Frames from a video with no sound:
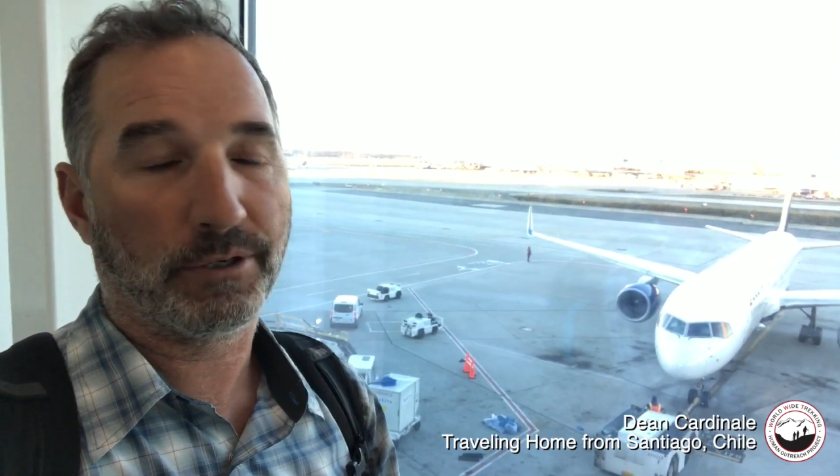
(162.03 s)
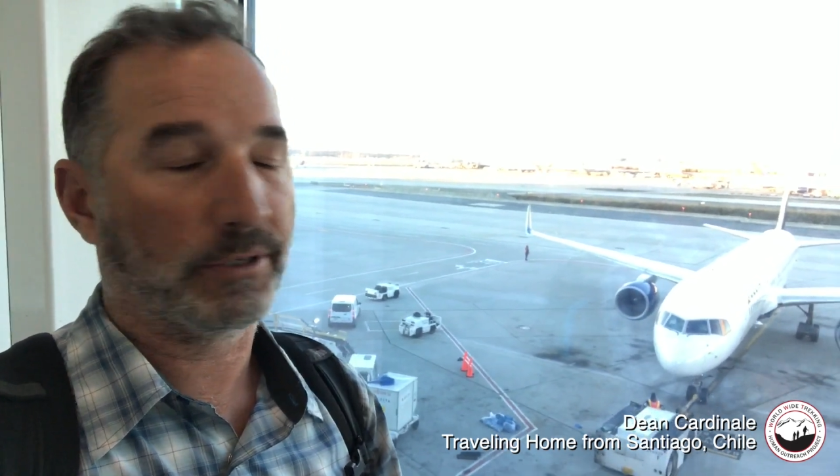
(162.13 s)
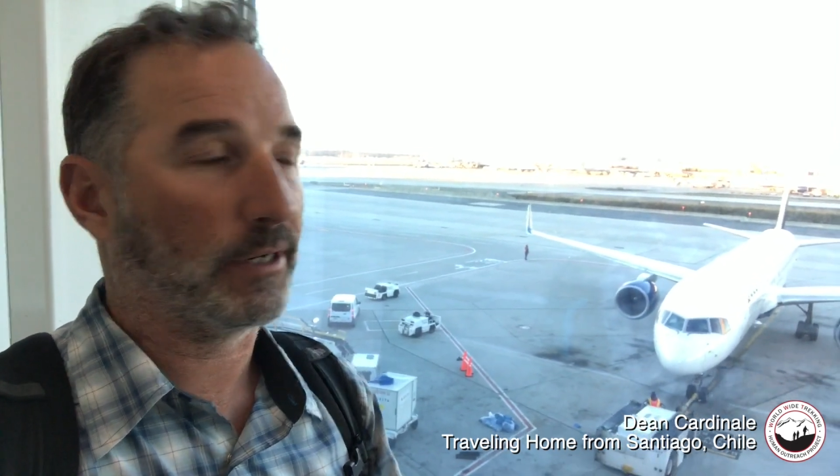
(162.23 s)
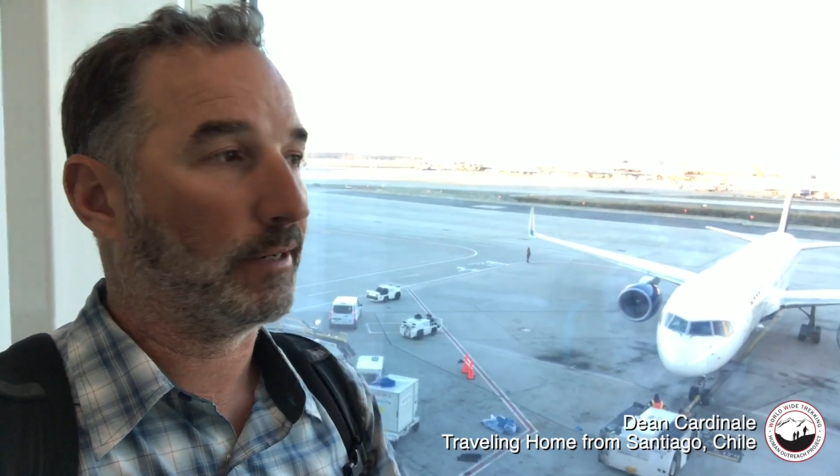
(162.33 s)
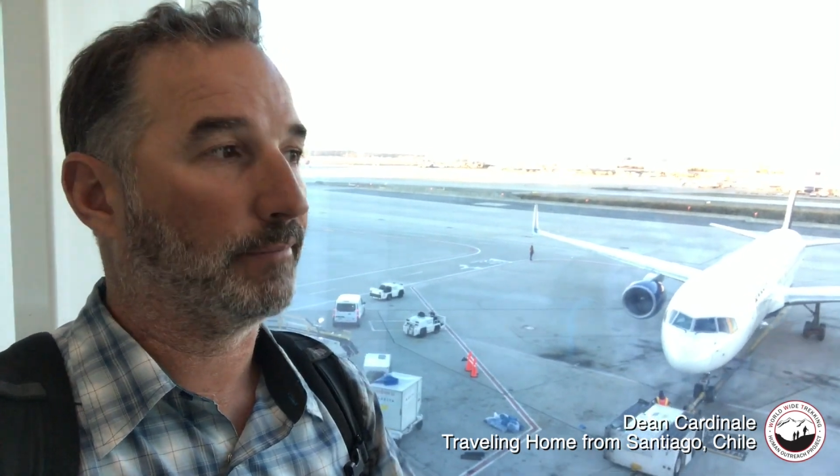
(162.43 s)

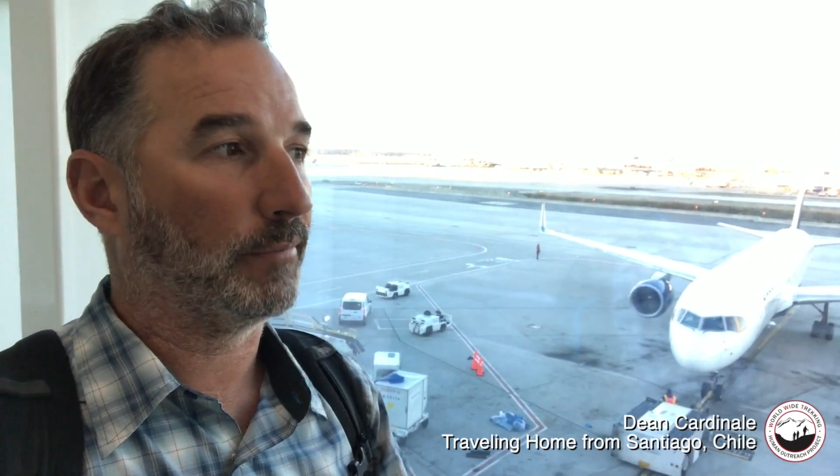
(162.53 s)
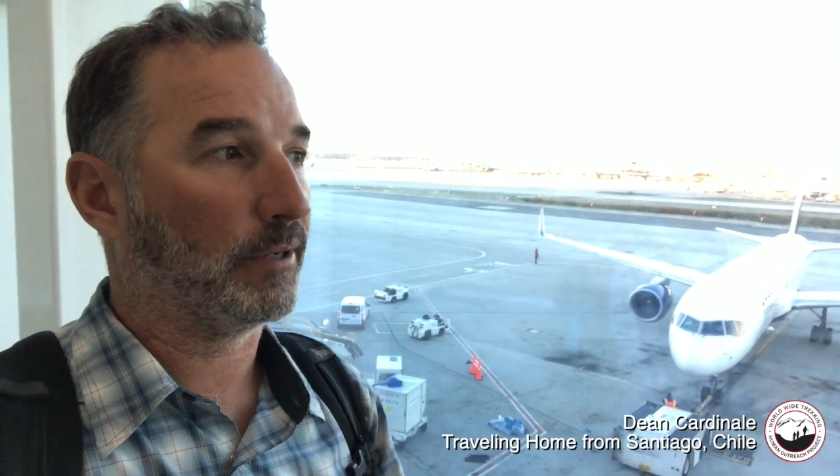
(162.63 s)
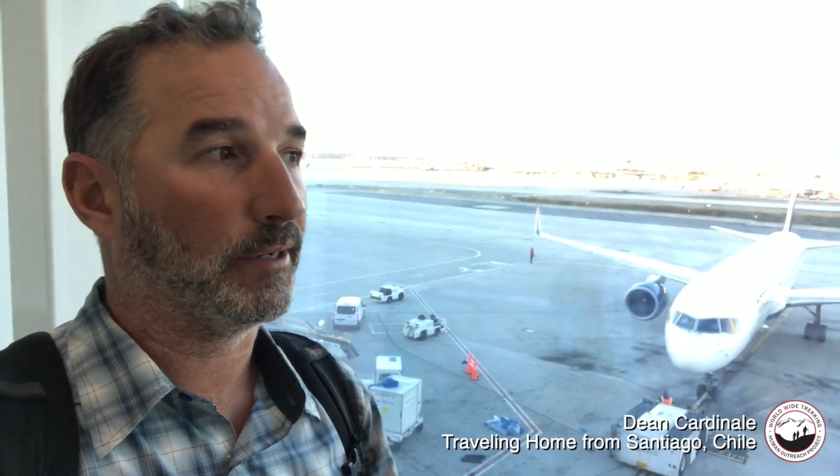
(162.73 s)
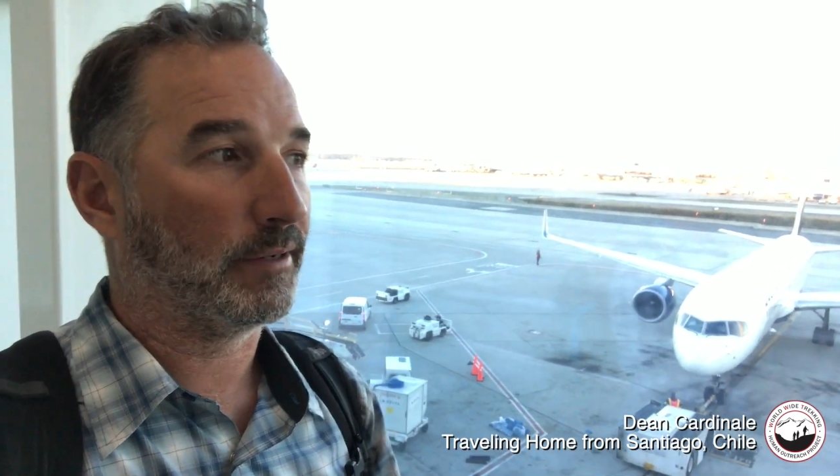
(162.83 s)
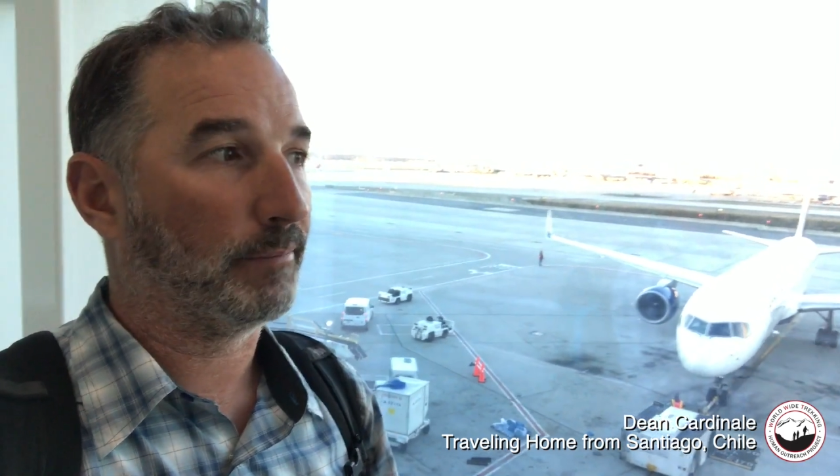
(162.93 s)
or a
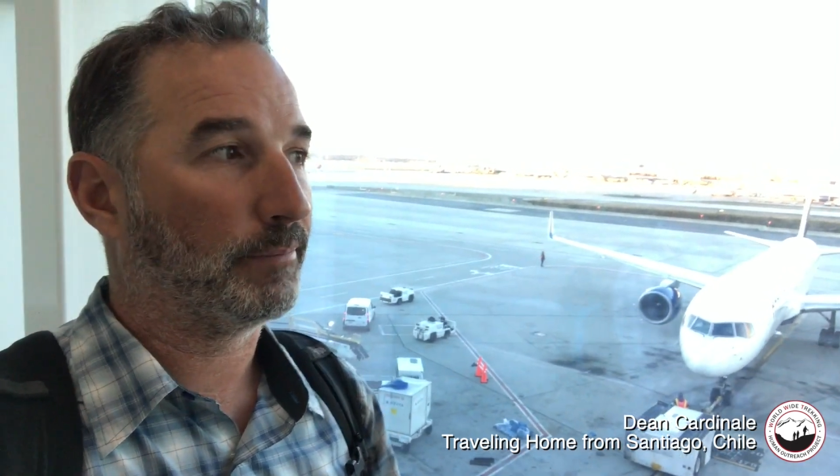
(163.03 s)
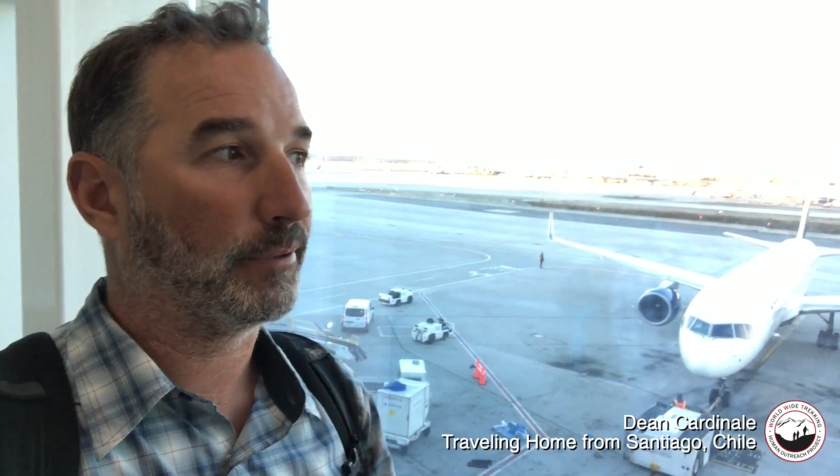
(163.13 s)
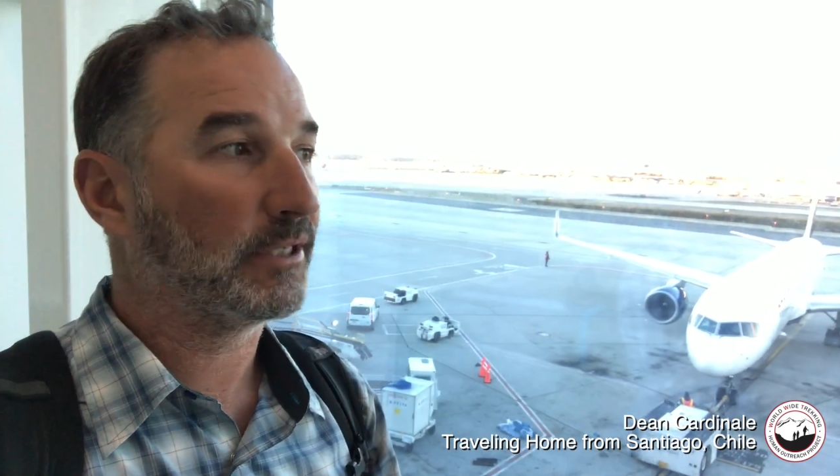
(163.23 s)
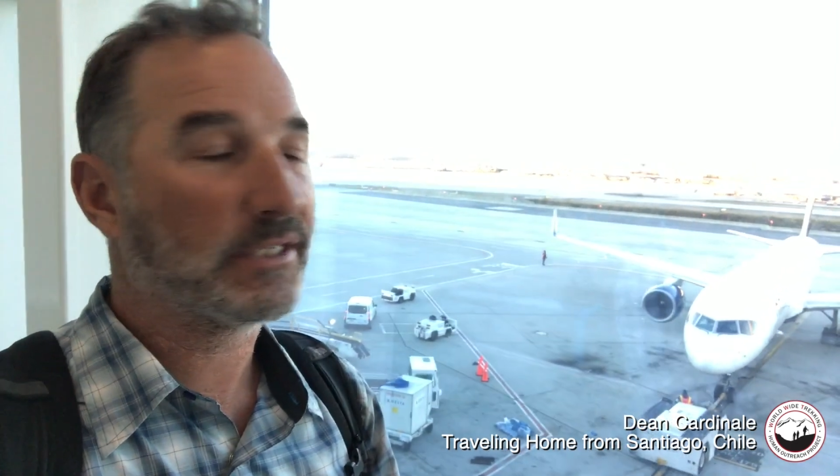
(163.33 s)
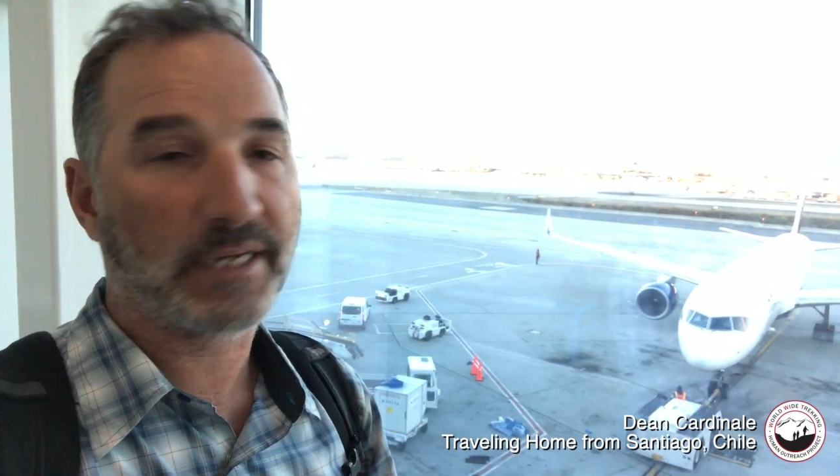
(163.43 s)

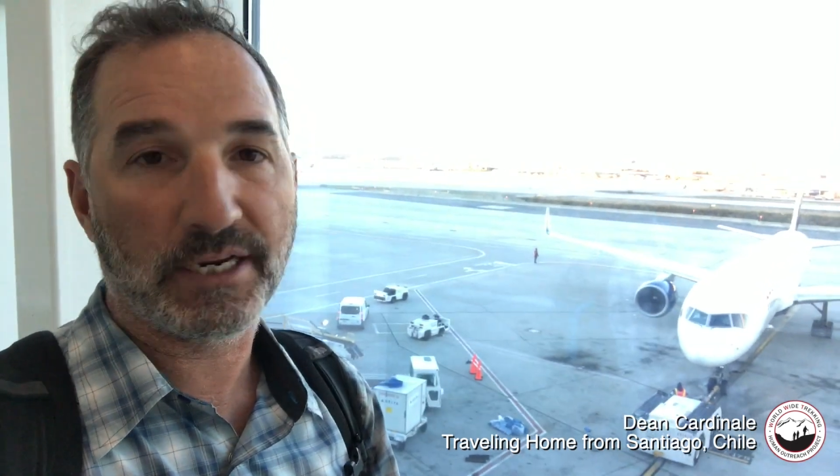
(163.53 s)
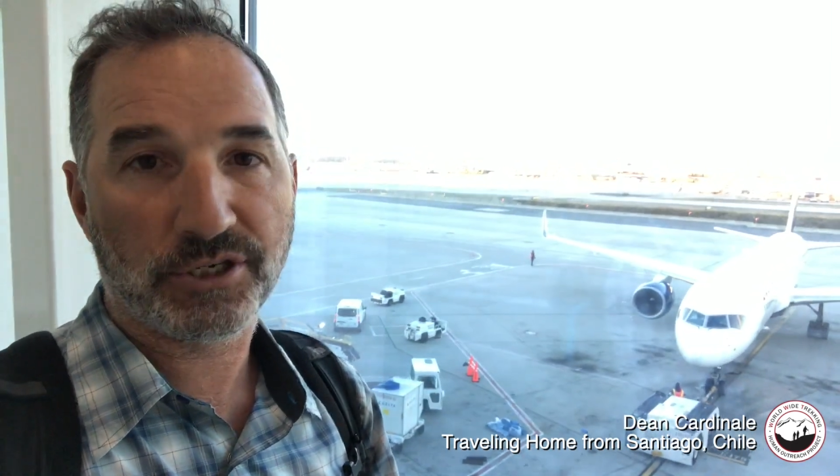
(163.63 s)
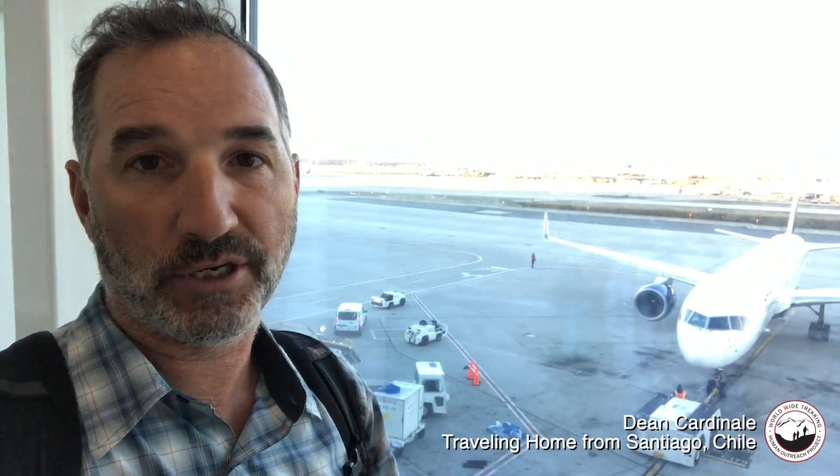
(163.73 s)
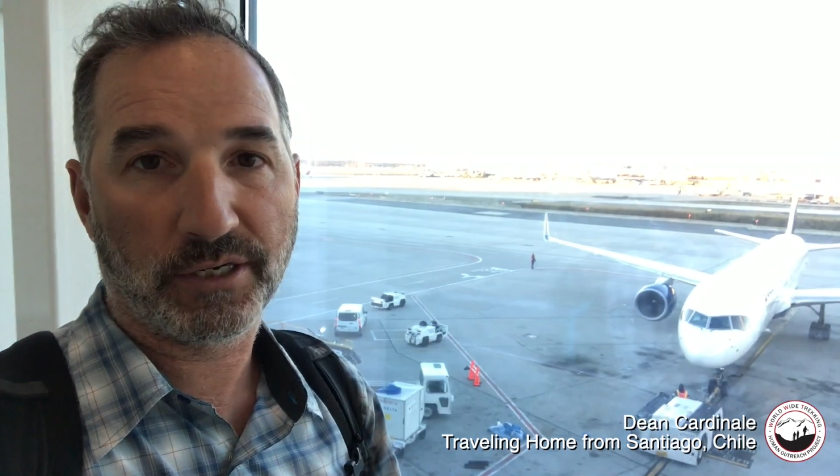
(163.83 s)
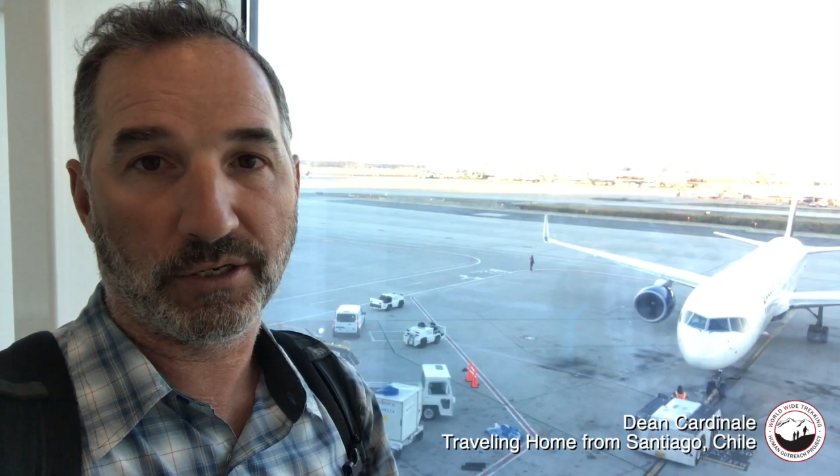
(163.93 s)
police station.